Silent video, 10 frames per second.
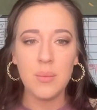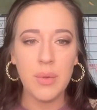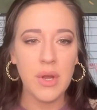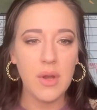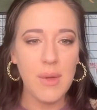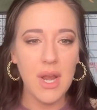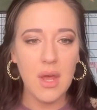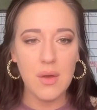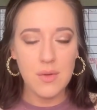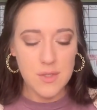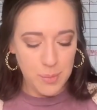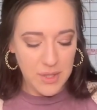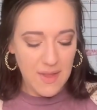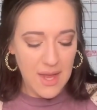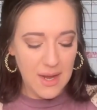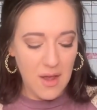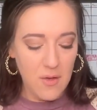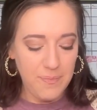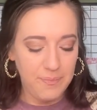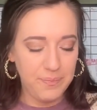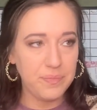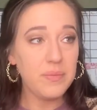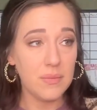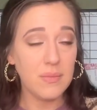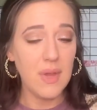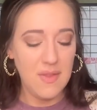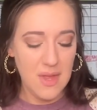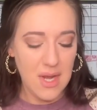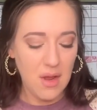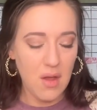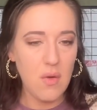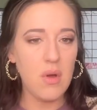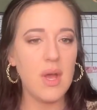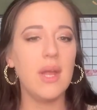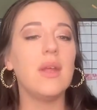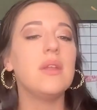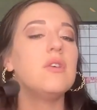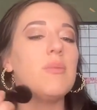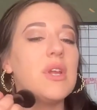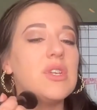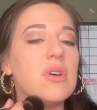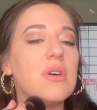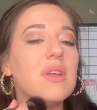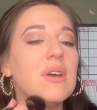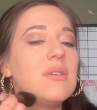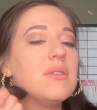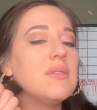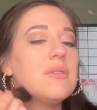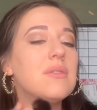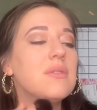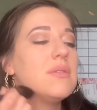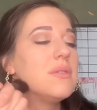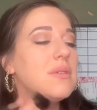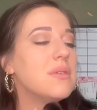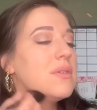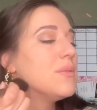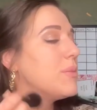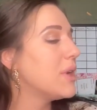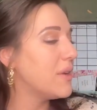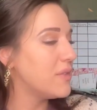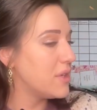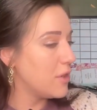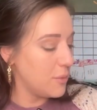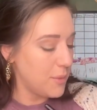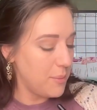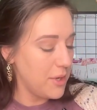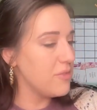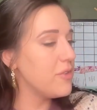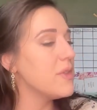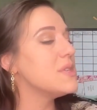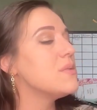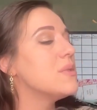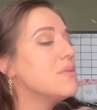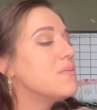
Put it on my nose, blend that out. And then I go on and do my jawline. I'm going to have to turn to my mirror for this one.